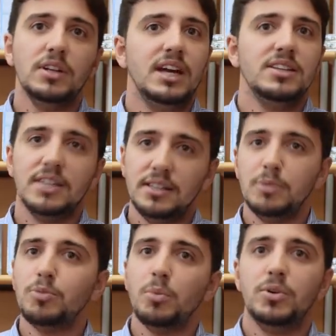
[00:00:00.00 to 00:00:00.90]
and
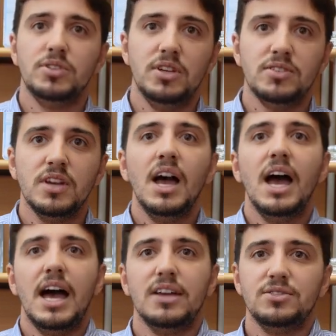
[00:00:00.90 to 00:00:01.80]
aesthetic properties
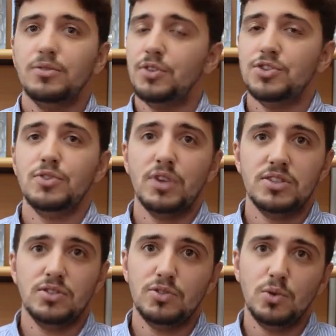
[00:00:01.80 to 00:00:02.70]
as virgin
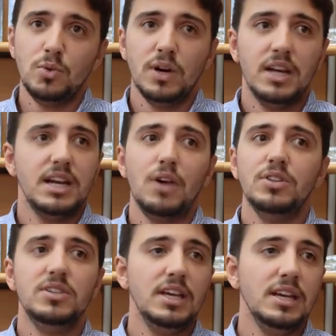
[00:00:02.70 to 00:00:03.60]
resins do, and
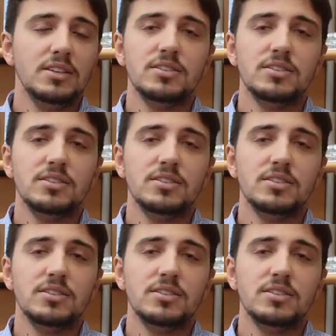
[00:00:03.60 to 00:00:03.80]
guaranteeing